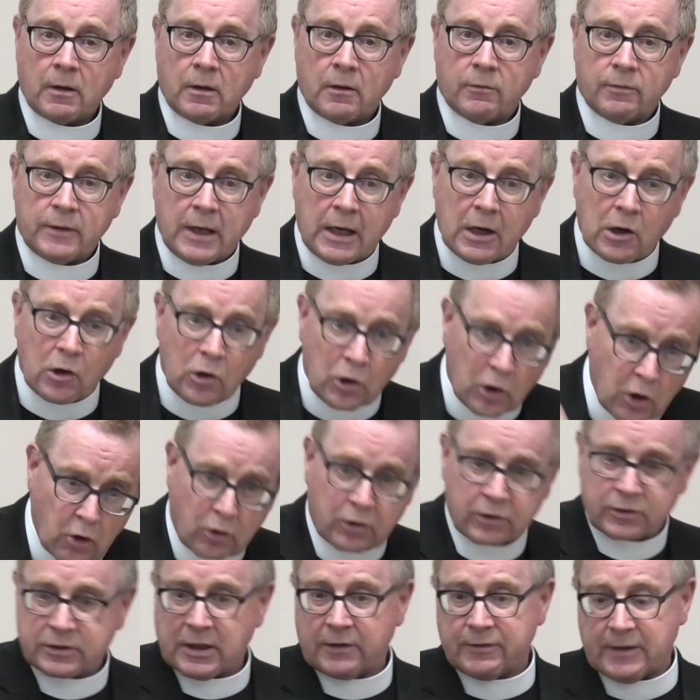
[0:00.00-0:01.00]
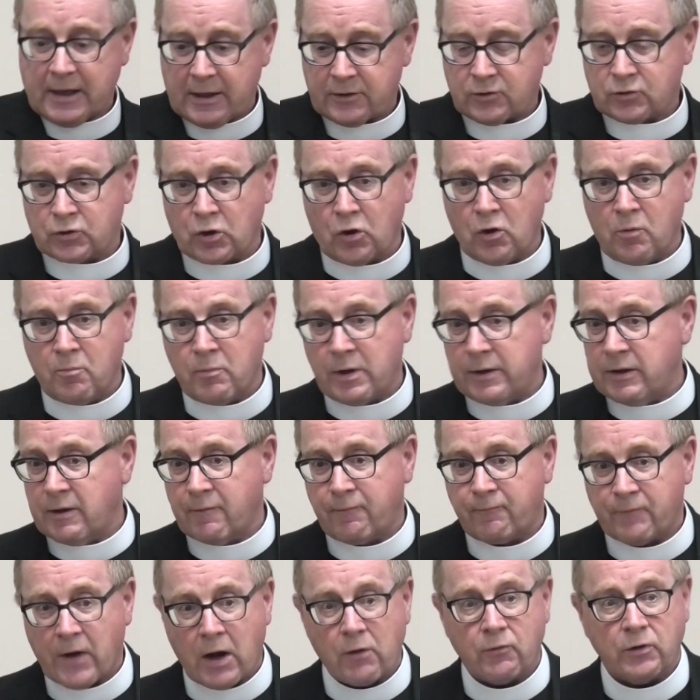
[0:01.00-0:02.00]
They looked at that tomb and they
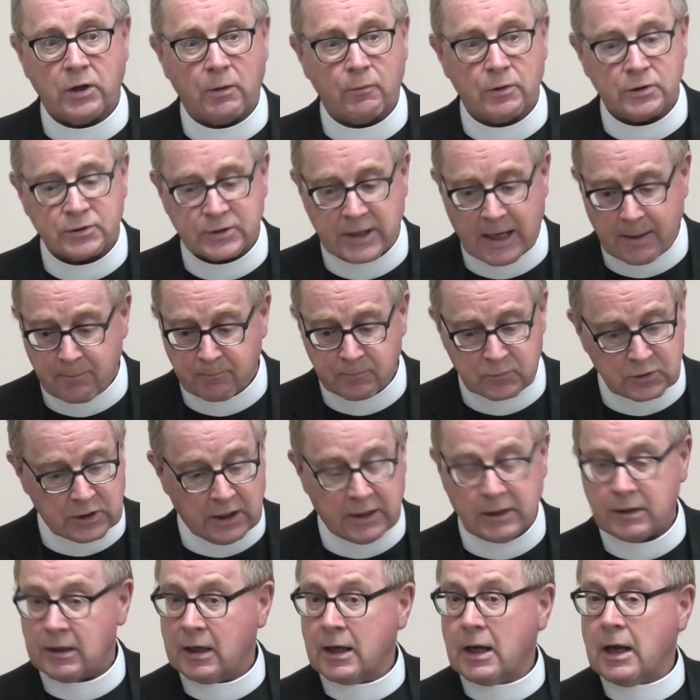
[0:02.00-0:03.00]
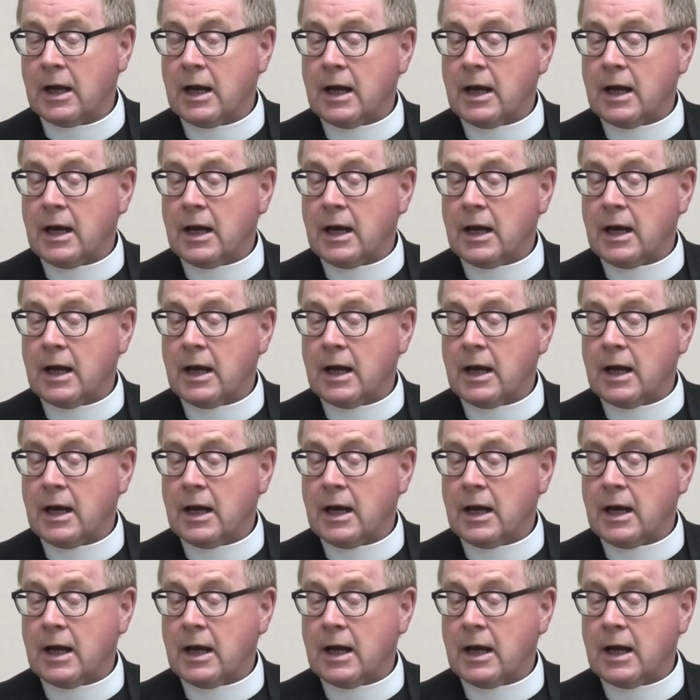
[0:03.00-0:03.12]
found it was empty.